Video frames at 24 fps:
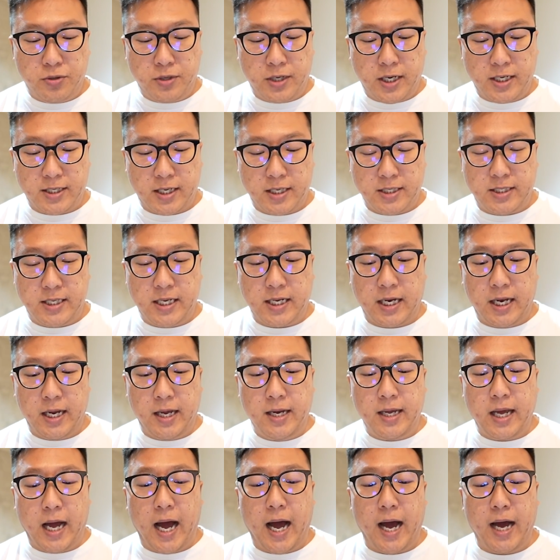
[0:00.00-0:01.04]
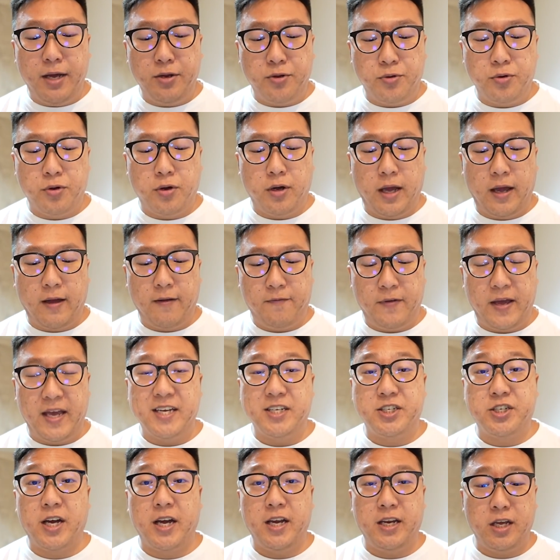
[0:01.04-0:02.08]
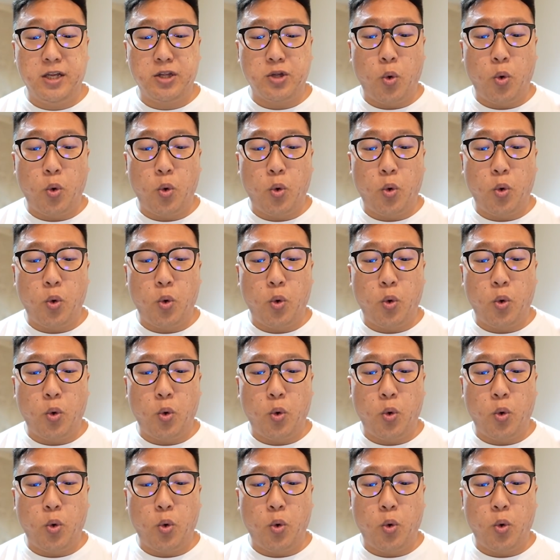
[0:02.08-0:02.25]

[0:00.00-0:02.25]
you guys can see clearly I do not have a shiny